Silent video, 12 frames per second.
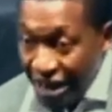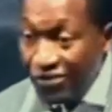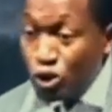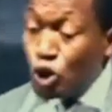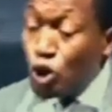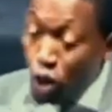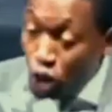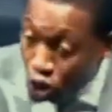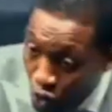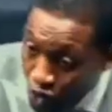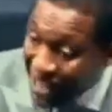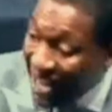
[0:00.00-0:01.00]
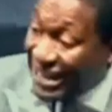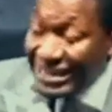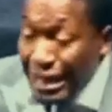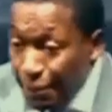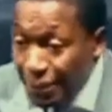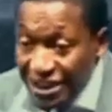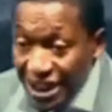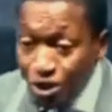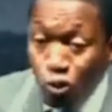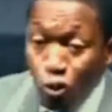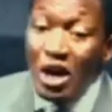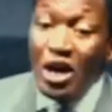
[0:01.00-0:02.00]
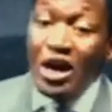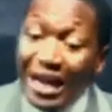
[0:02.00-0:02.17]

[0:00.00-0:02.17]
They chose another preacher to